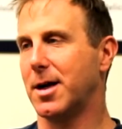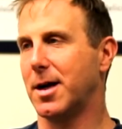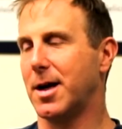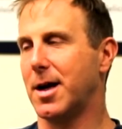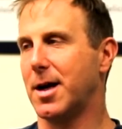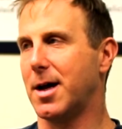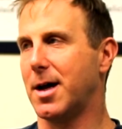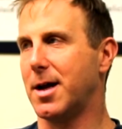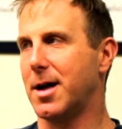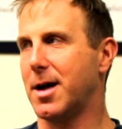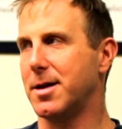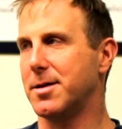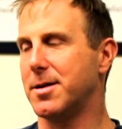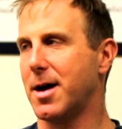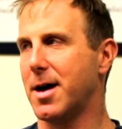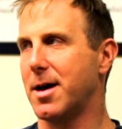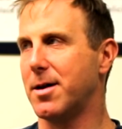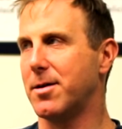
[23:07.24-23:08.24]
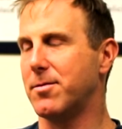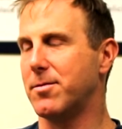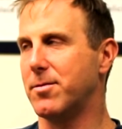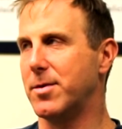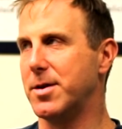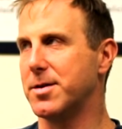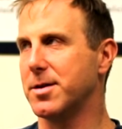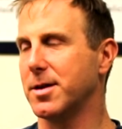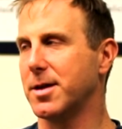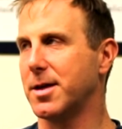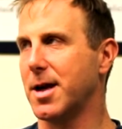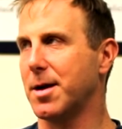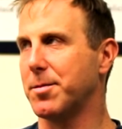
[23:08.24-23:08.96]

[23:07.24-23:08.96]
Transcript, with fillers: I, I, I, I had recently the